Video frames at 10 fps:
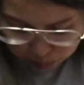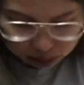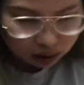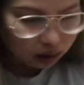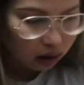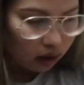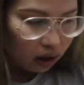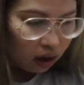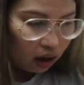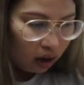battery.
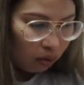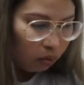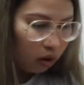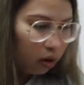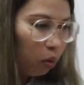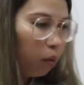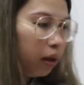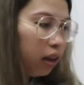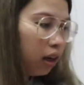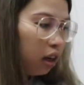Looks more
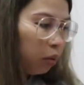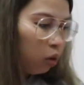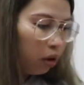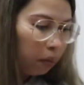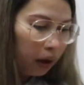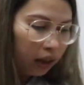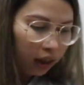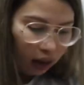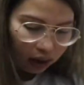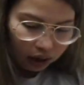battery. I don't
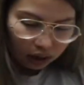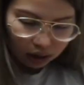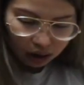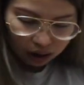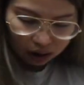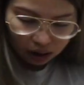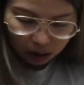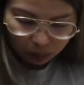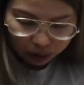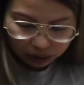know na.
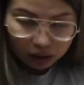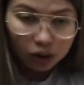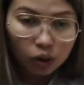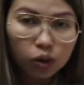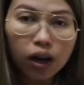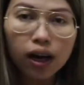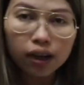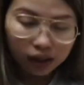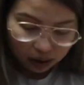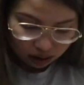Where's the screw,
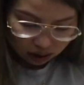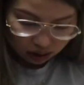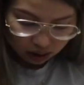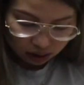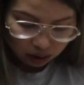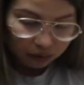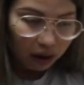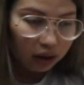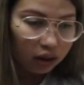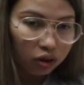Nak?
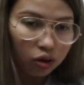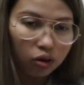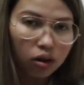Find the screw,